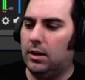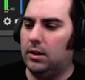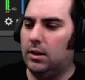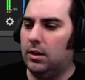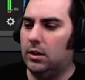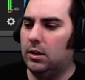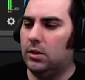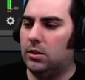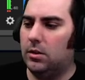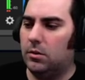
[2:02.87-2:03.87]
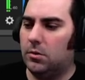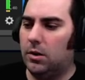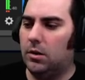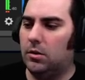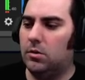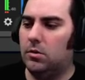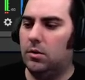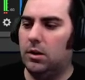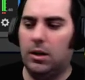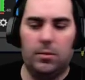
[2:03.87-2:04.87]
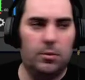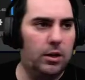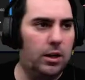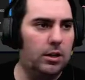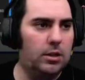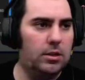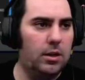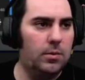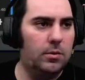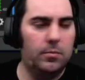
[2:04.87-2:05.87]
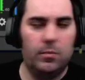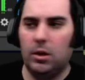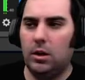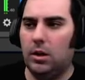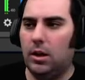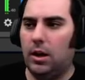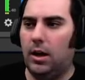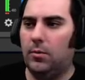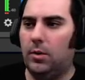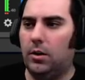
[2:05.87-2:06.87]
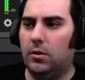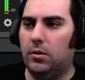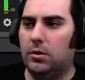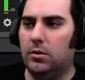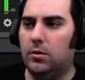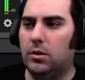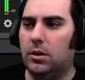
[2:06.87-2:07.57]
the start trigger to enable and disable, and we are going to